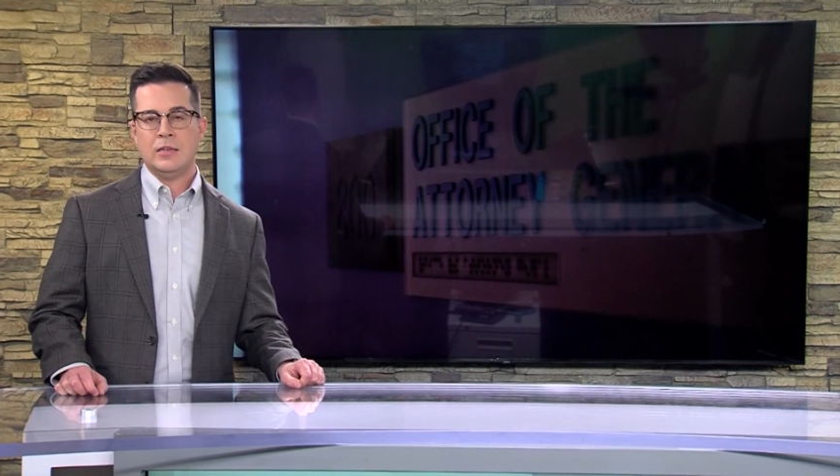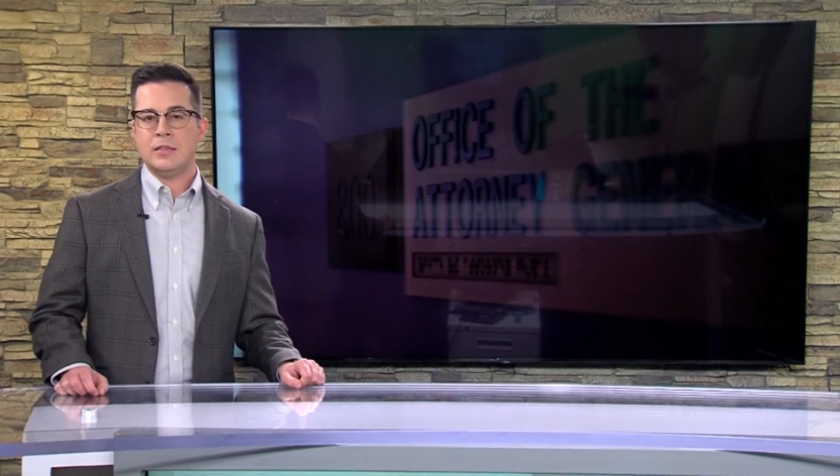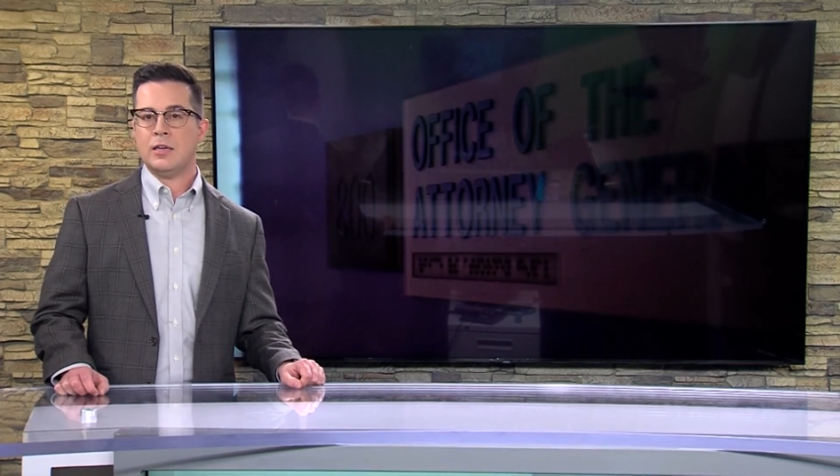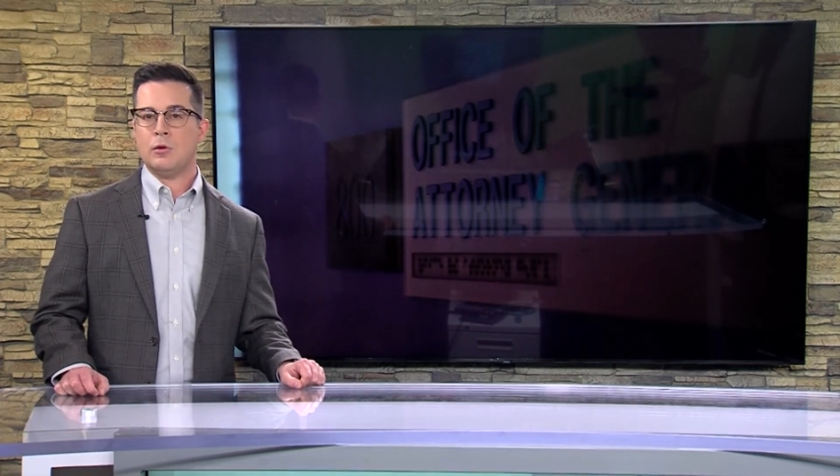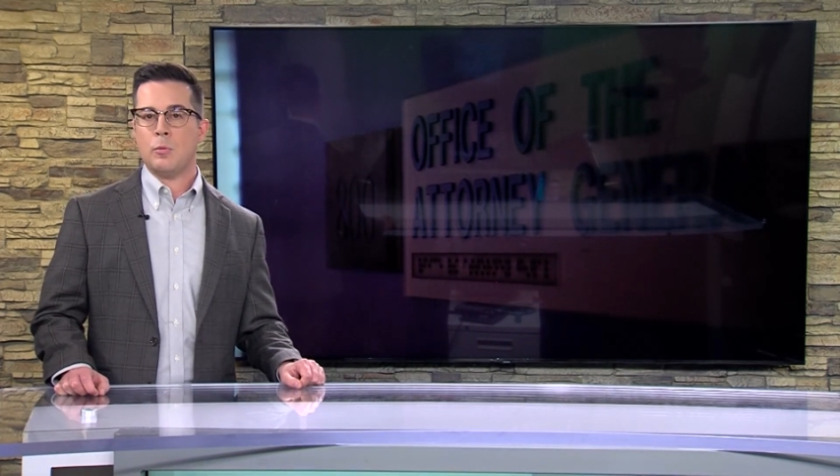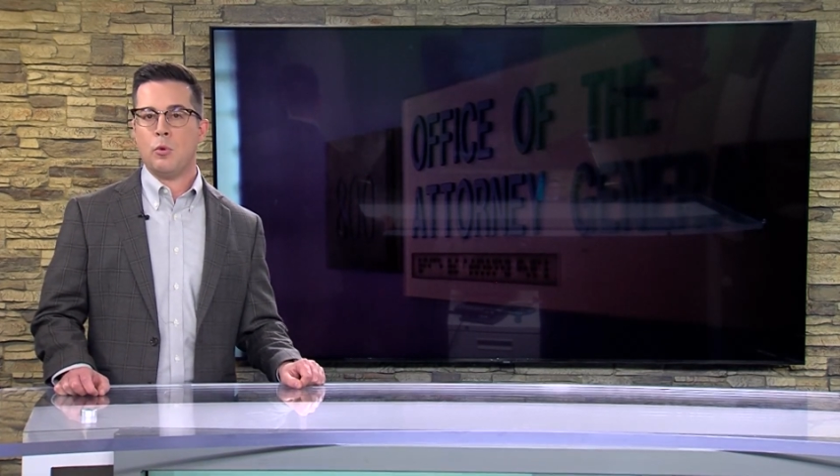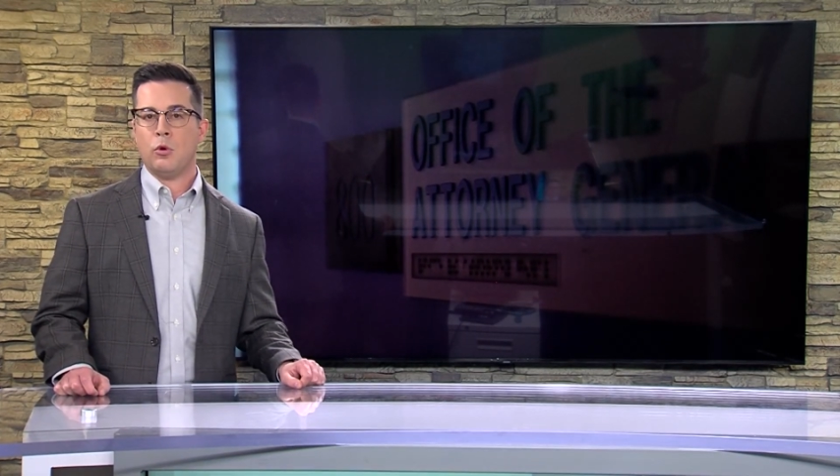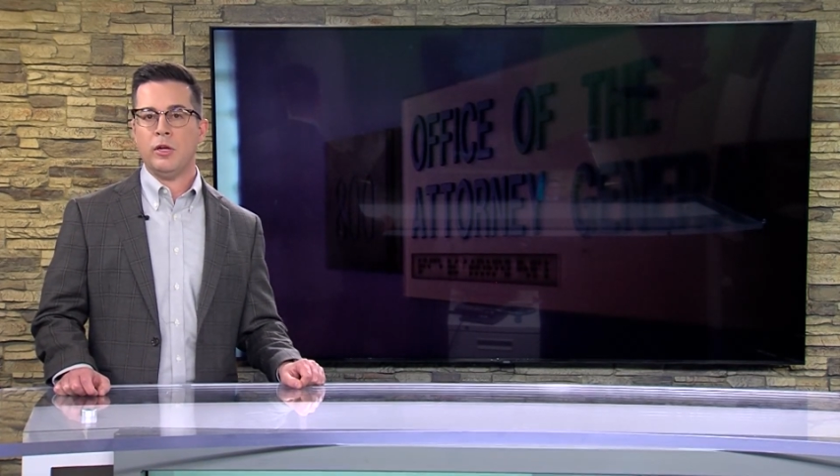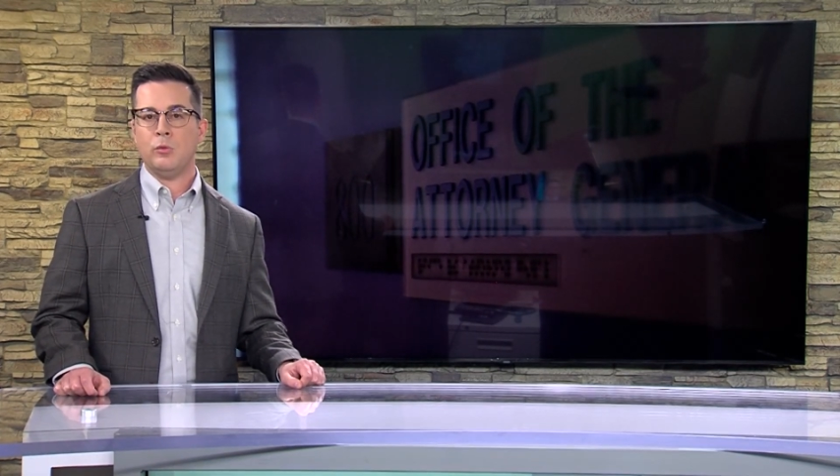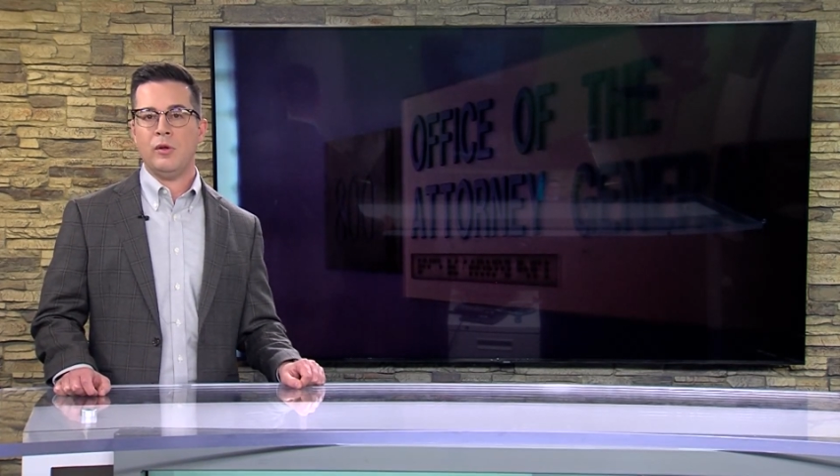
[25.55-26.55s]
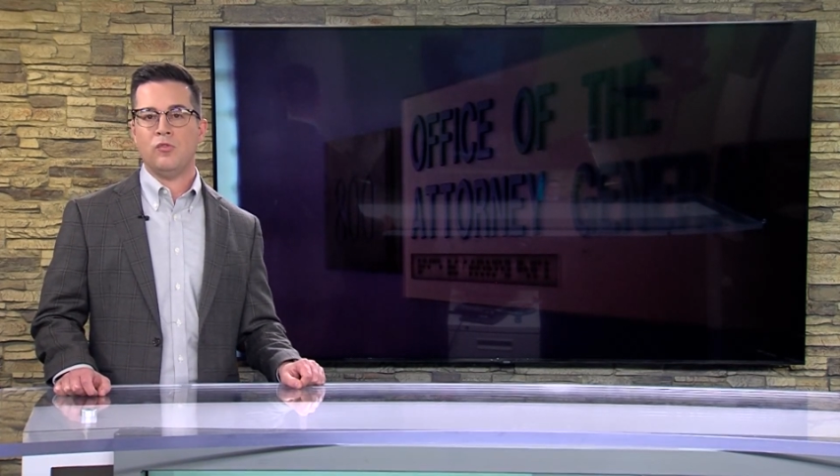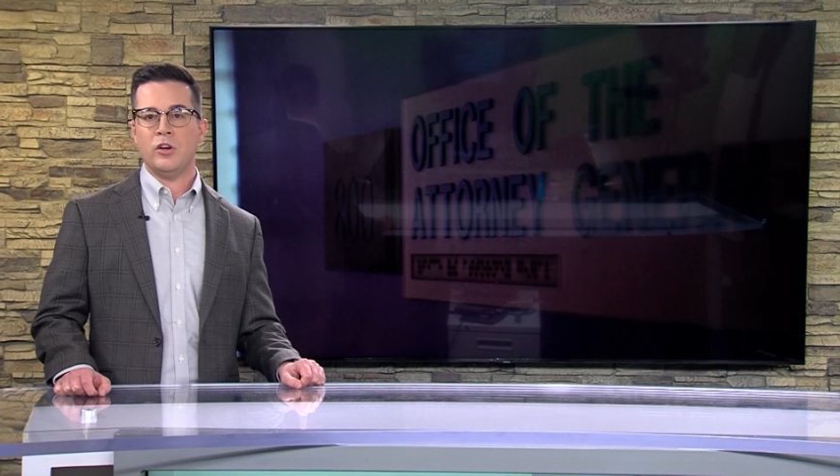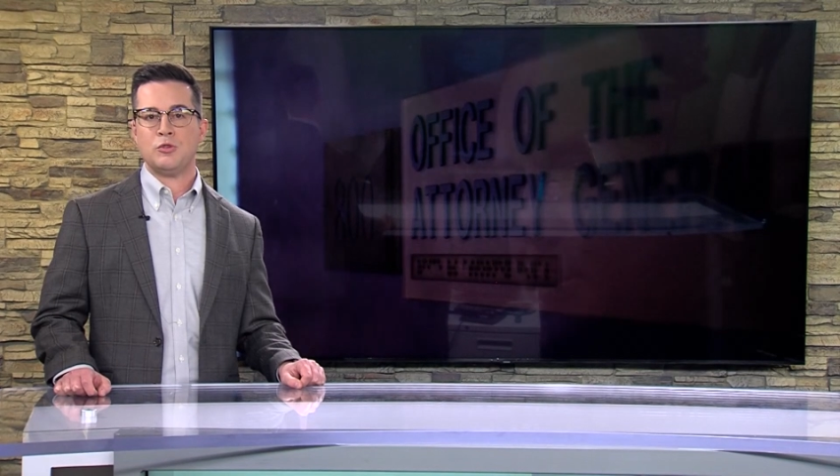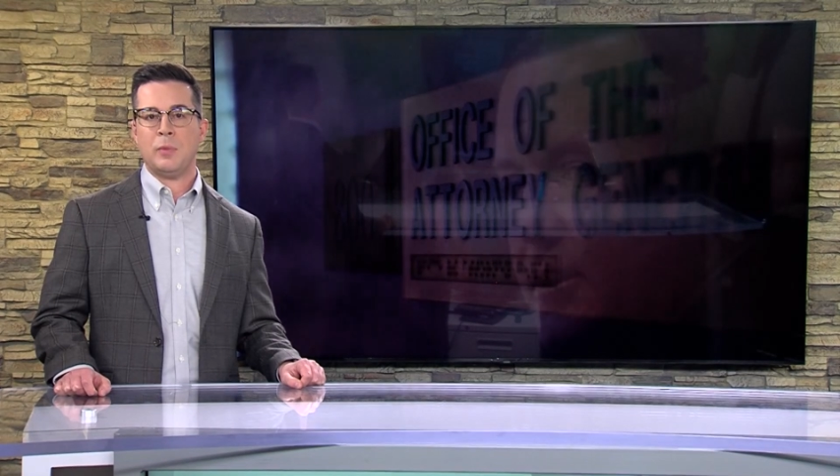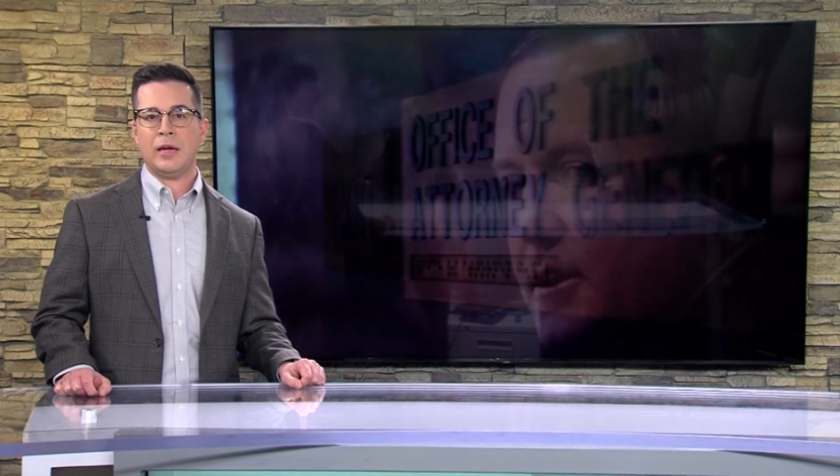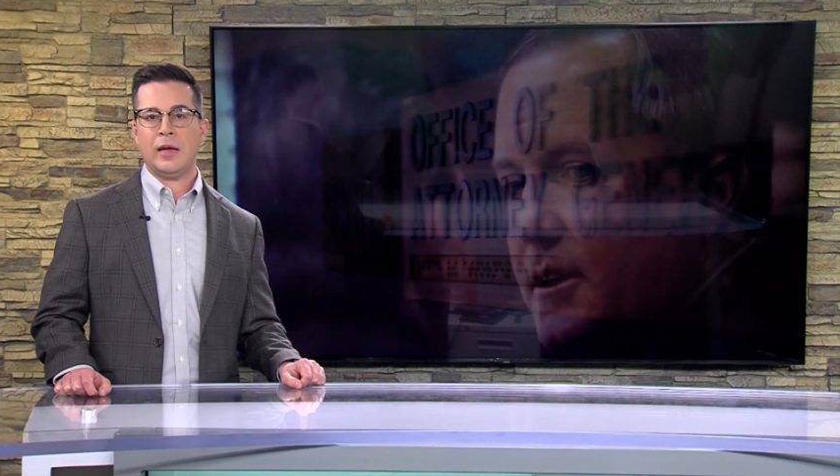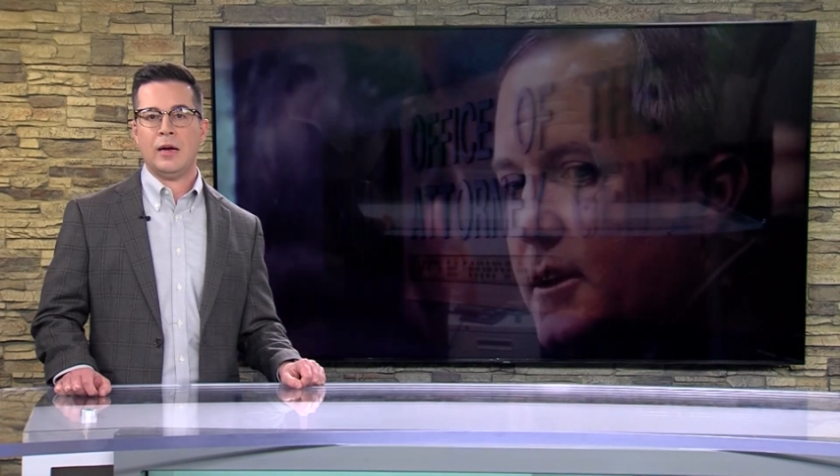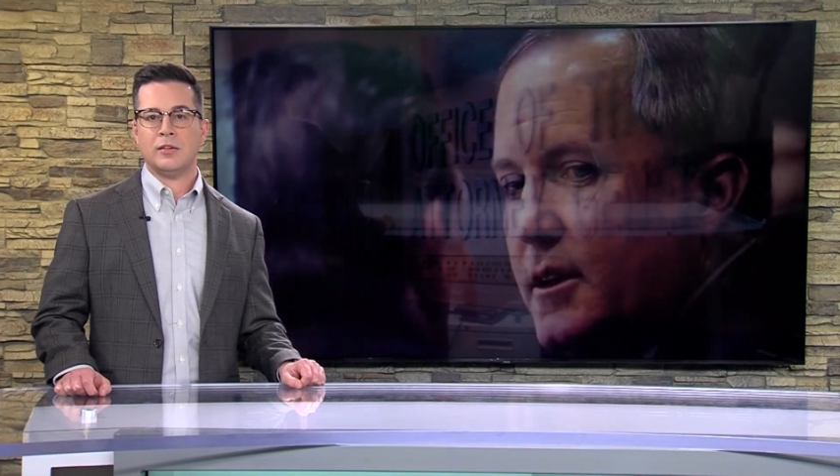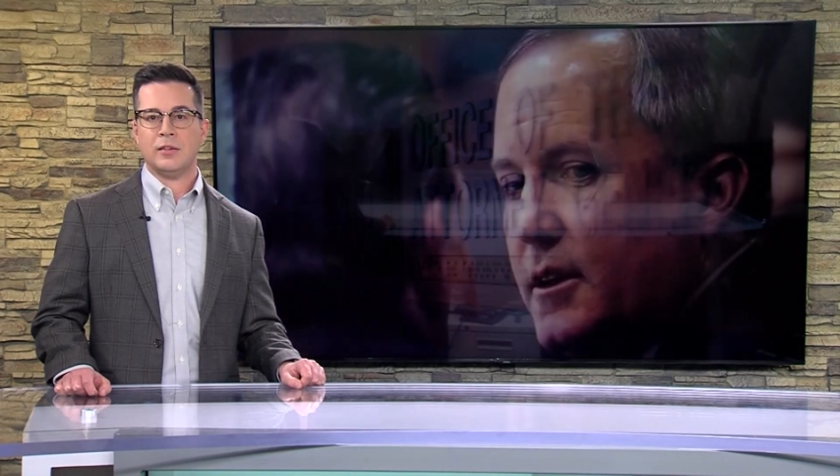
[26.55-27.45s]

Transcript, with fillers: Since our reporting, we've reached back out to